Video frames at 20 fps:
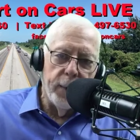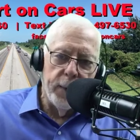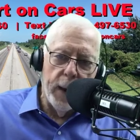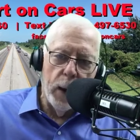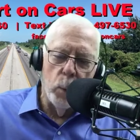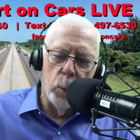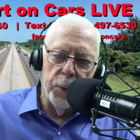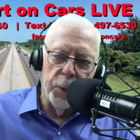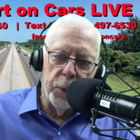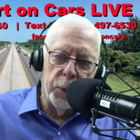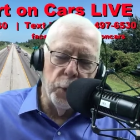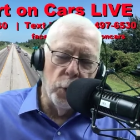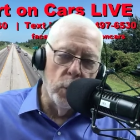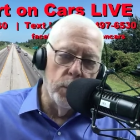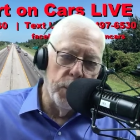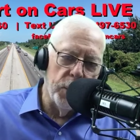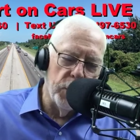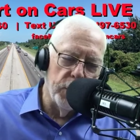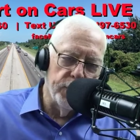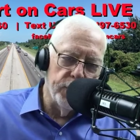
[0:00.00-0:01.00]
and that will
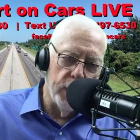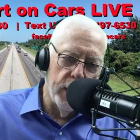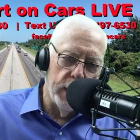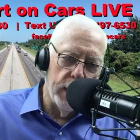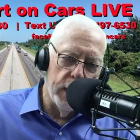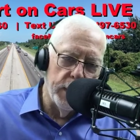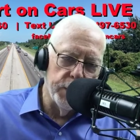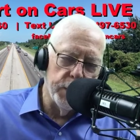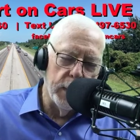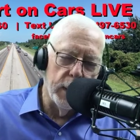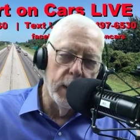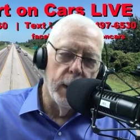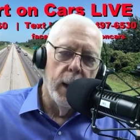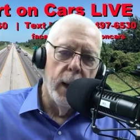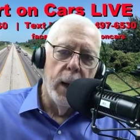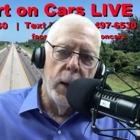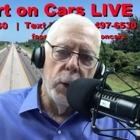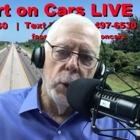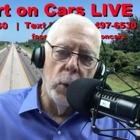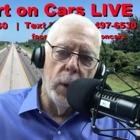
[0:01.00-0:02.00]
determine your financing.
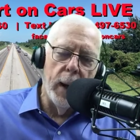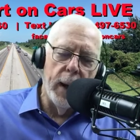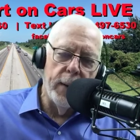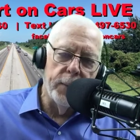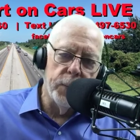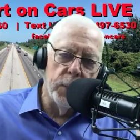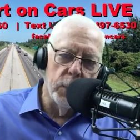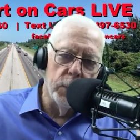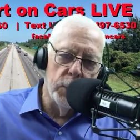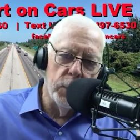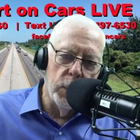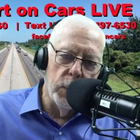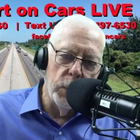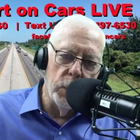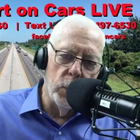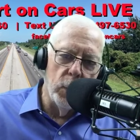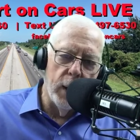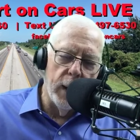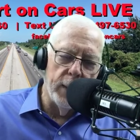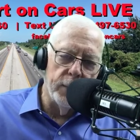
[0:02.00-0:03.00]
Yeah.
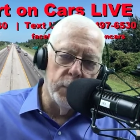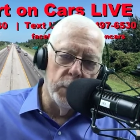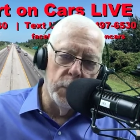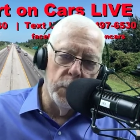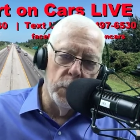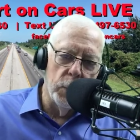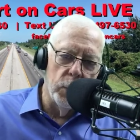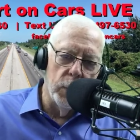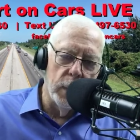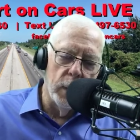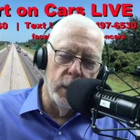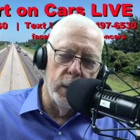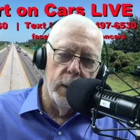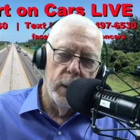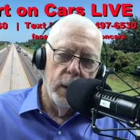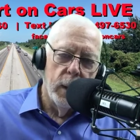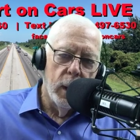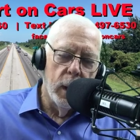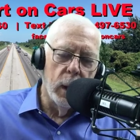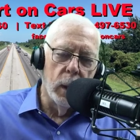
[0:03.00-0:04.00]
You have to do a
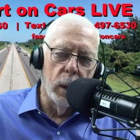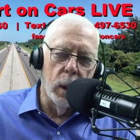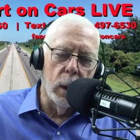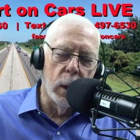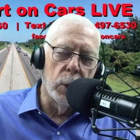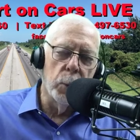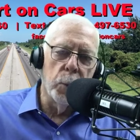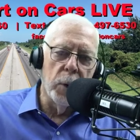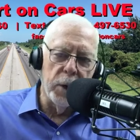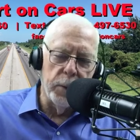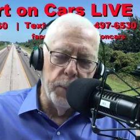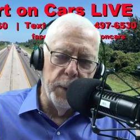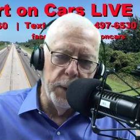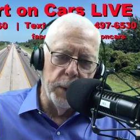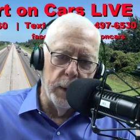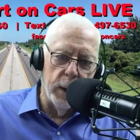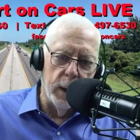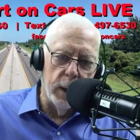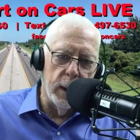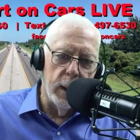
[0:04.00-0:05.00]
little
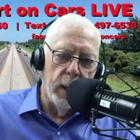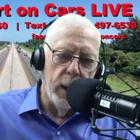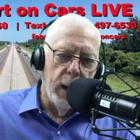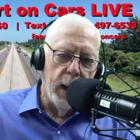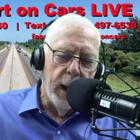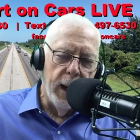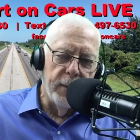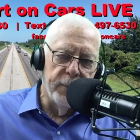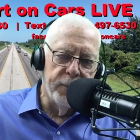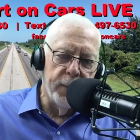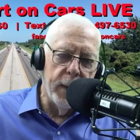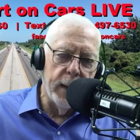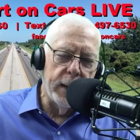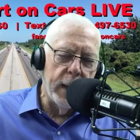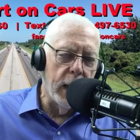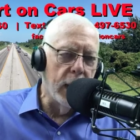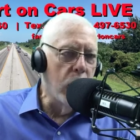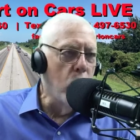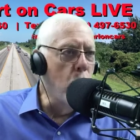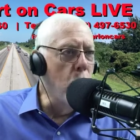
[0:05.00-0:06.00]
arithmetic and
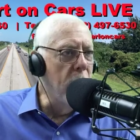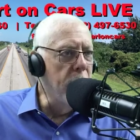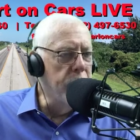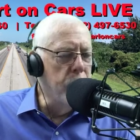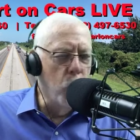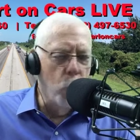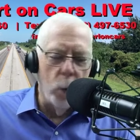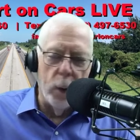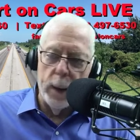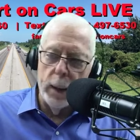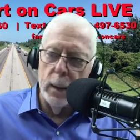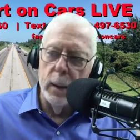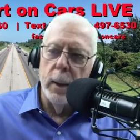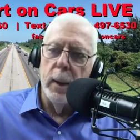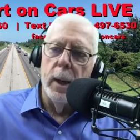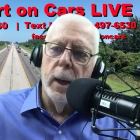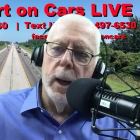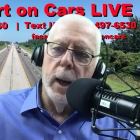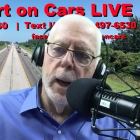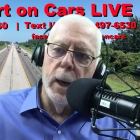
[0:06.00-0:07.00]
find out at what point
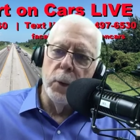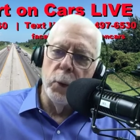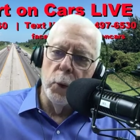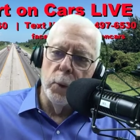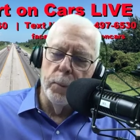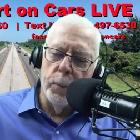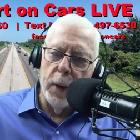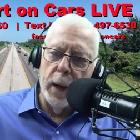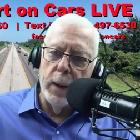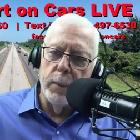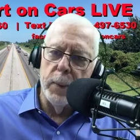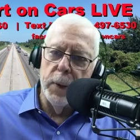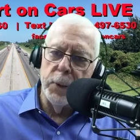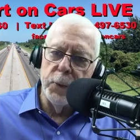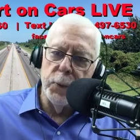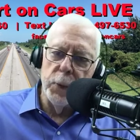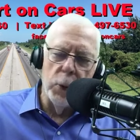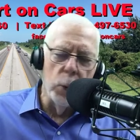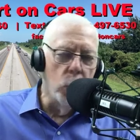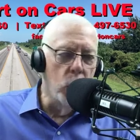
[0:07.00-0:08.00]
in your
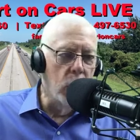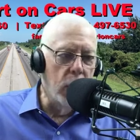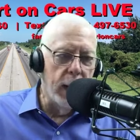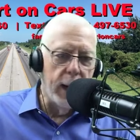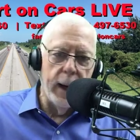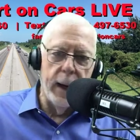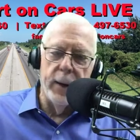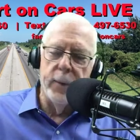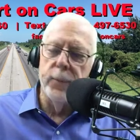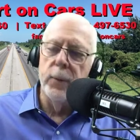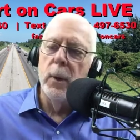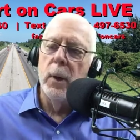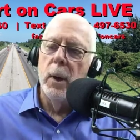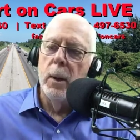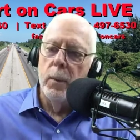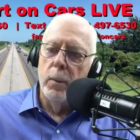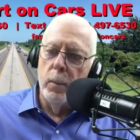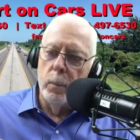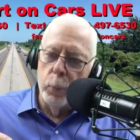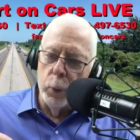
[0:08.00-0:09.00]
payments you will have
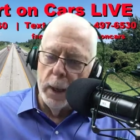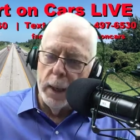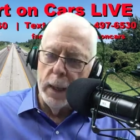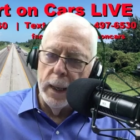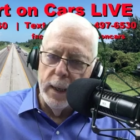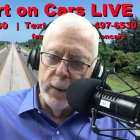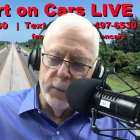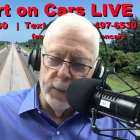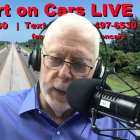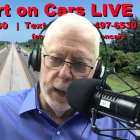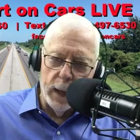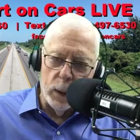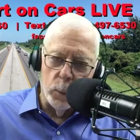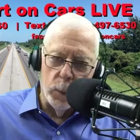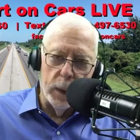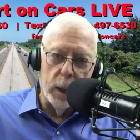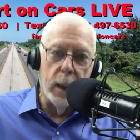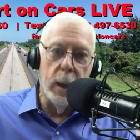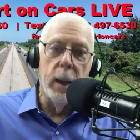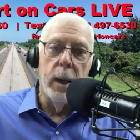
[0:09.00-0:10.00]
break-even
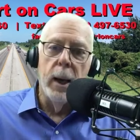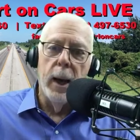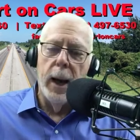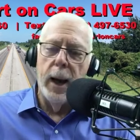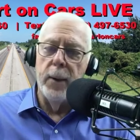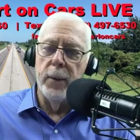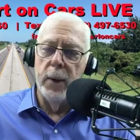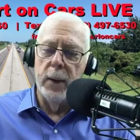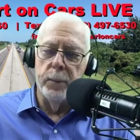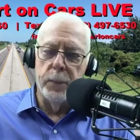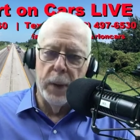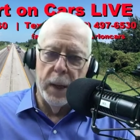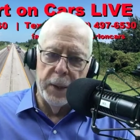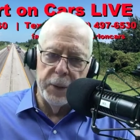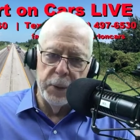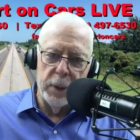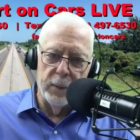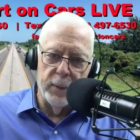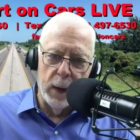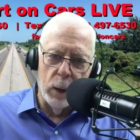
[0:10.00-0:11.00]
equity and then
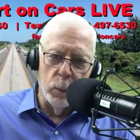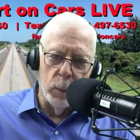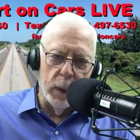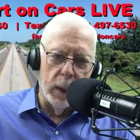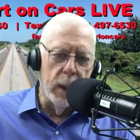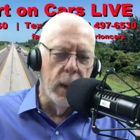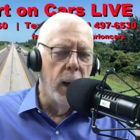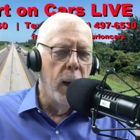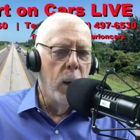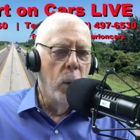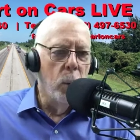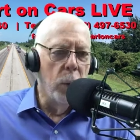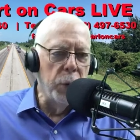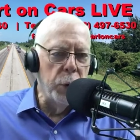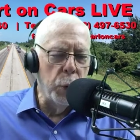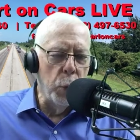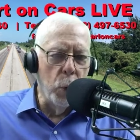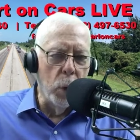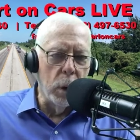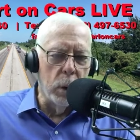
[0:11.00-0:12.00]
positive equity.
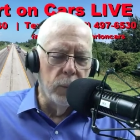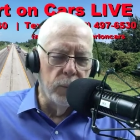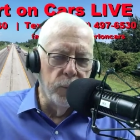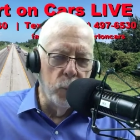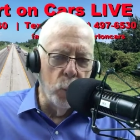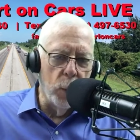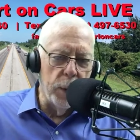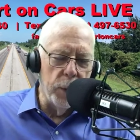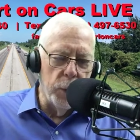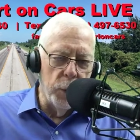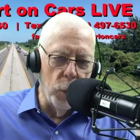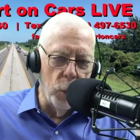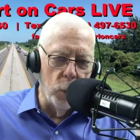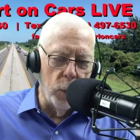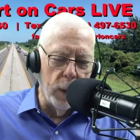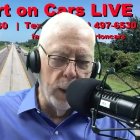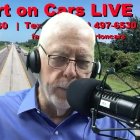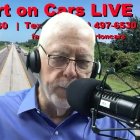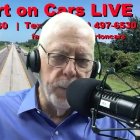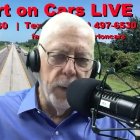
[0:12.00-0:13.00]
What you want to avoid
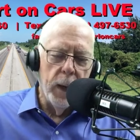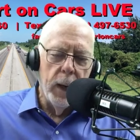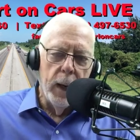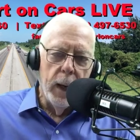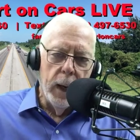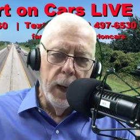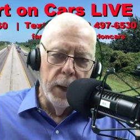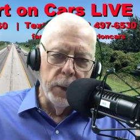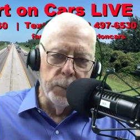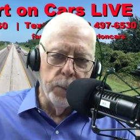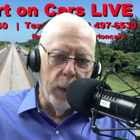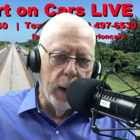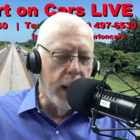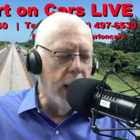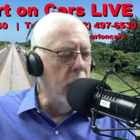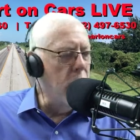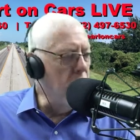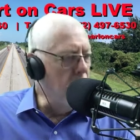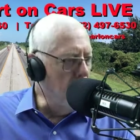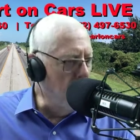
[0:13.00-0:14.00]
doing is
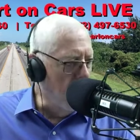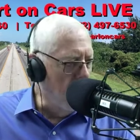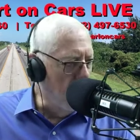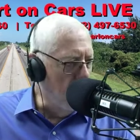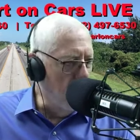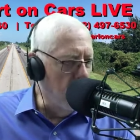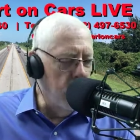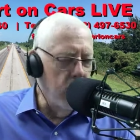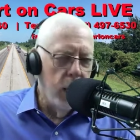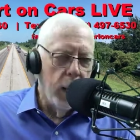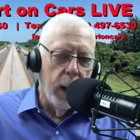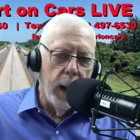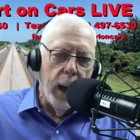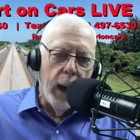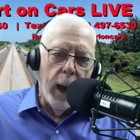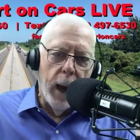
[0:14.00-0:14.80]
buying a car